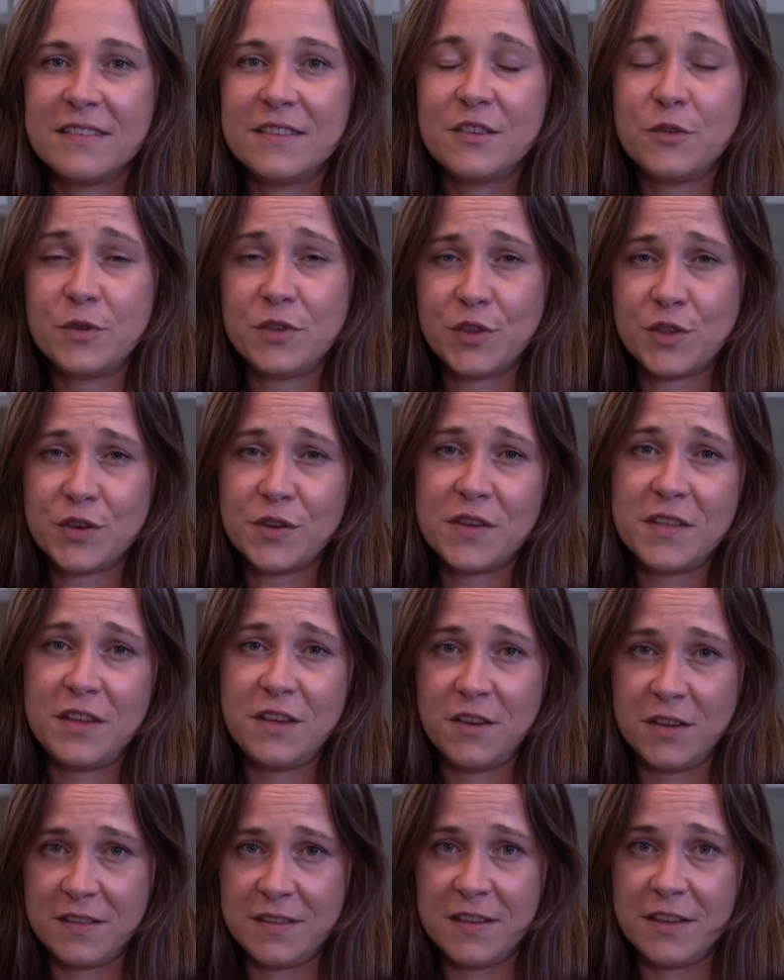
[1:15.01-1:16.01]
To ensure
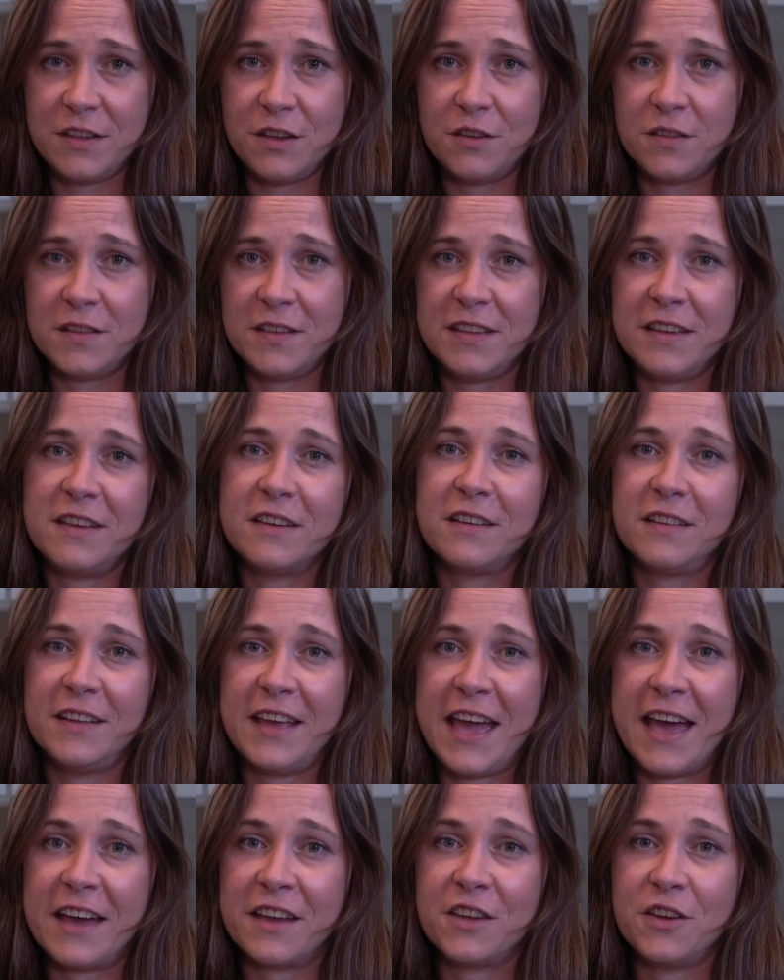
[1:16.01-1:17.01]
that you continue to
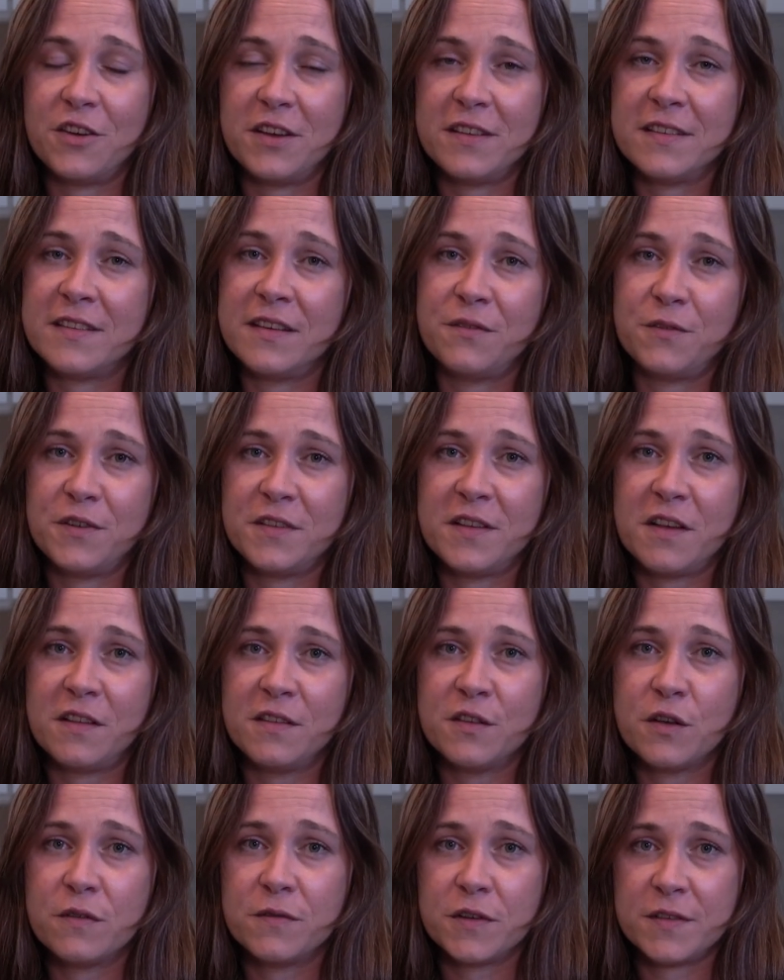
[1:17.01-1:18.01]
yield accurate sieve
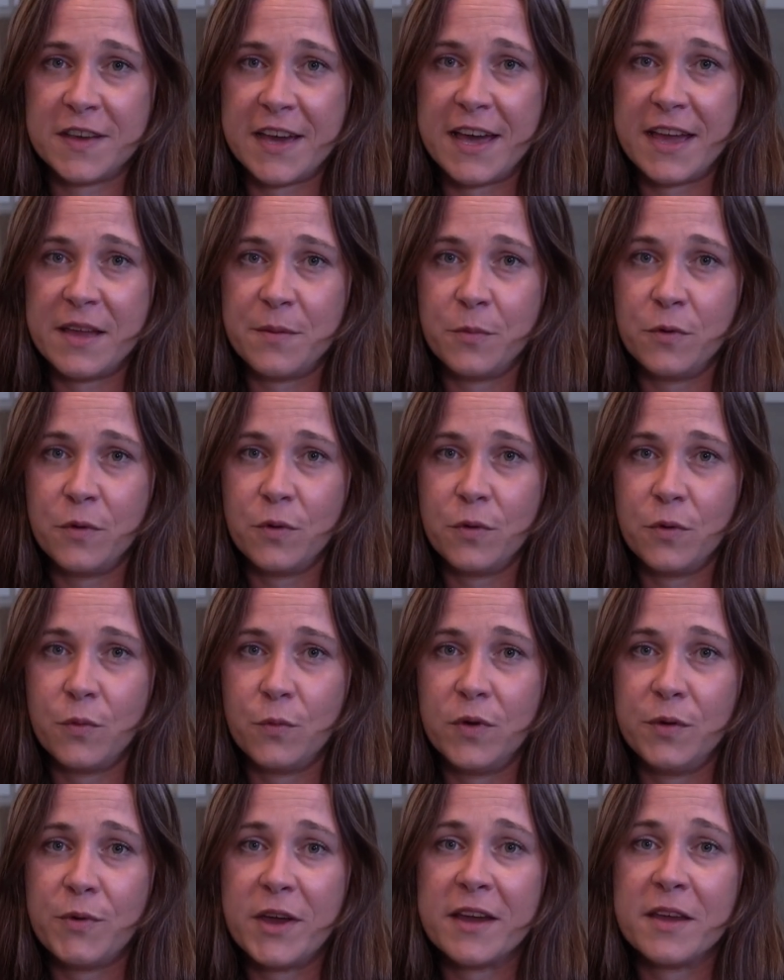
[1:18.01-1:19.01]
results over time,
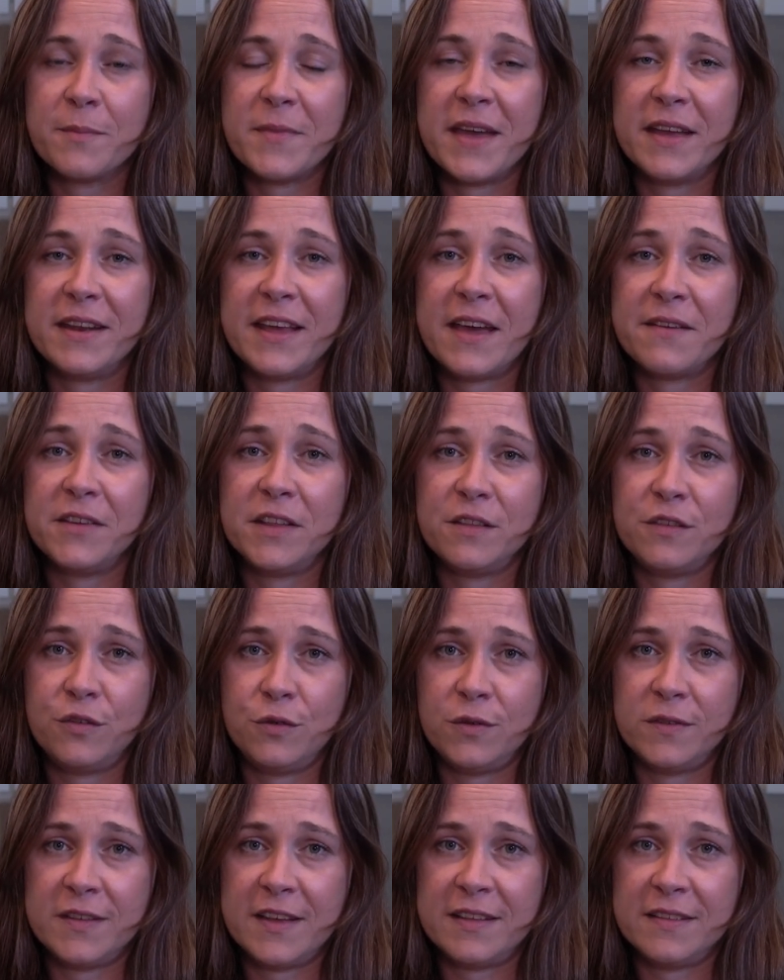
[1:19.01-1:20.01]
we recommend having
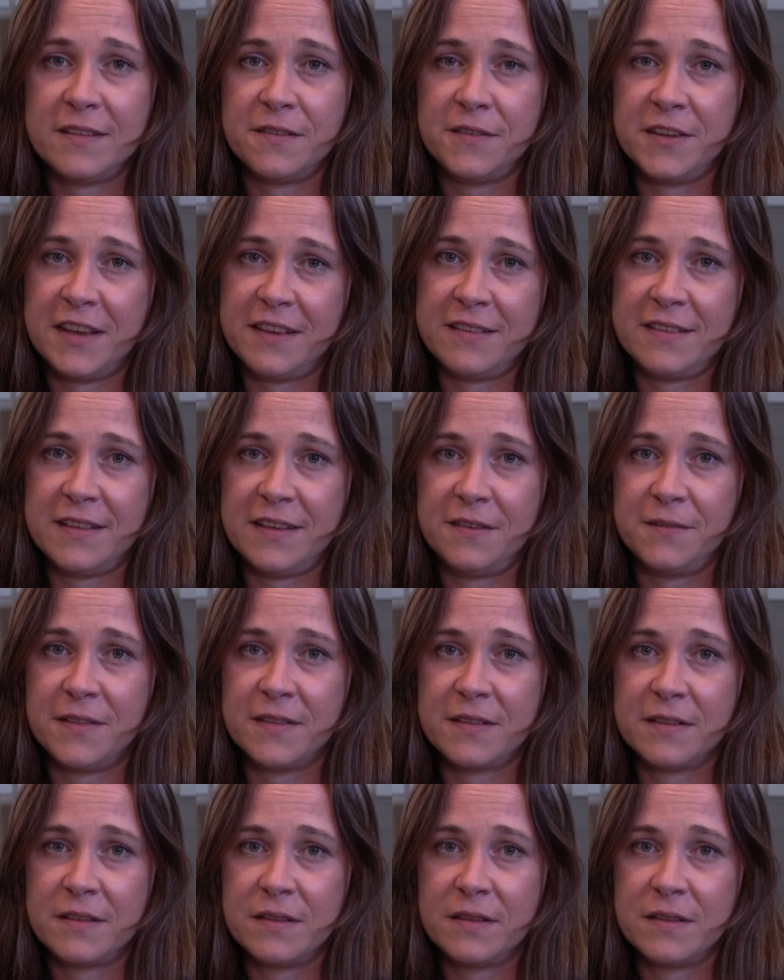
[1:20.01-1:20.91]
two sets of test sieves.